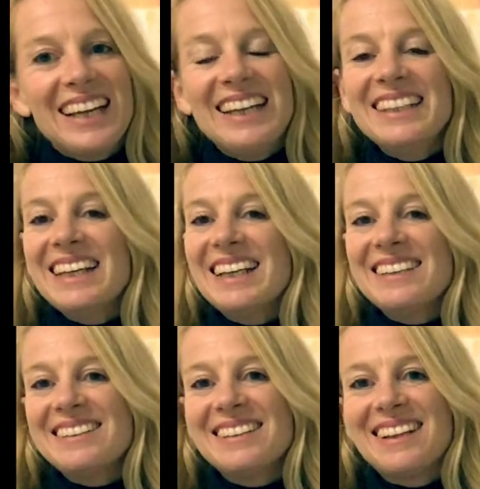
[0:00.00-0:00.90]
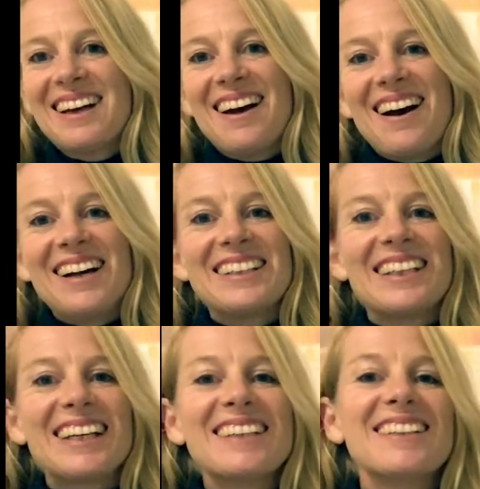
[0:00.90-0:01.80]
And then I
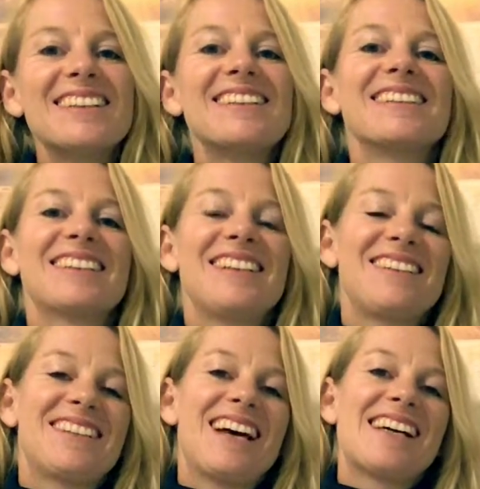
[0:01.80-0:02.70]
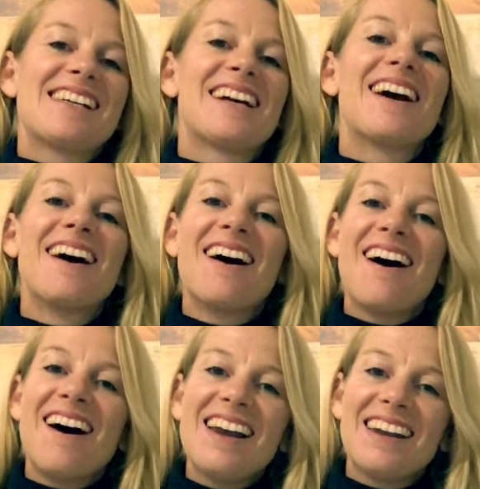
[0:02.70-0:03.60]
dare you to say,
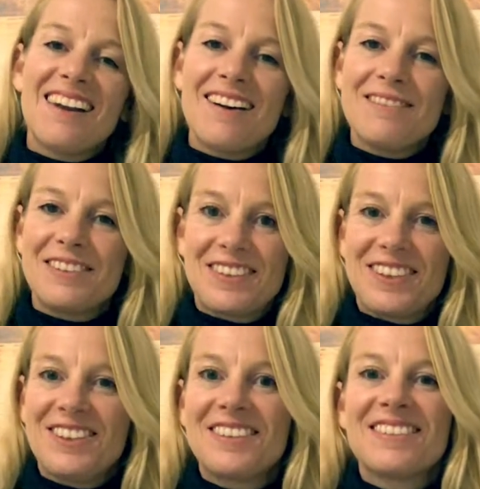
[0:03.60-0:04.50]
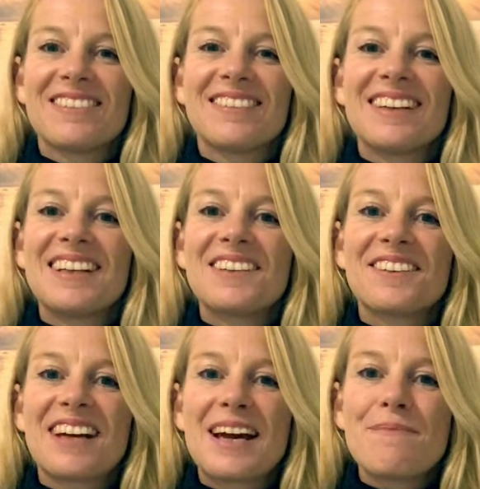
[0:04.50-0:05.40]
I love you in your
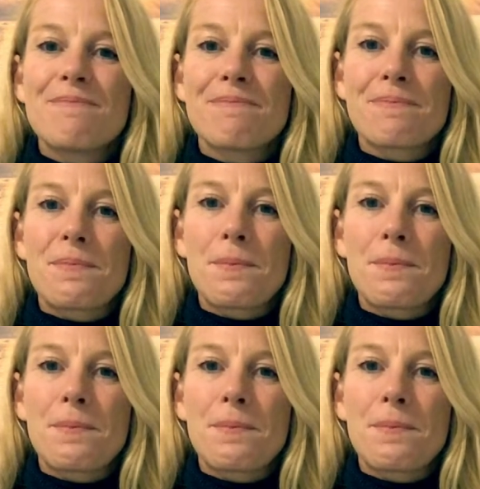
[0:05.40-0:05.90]
name.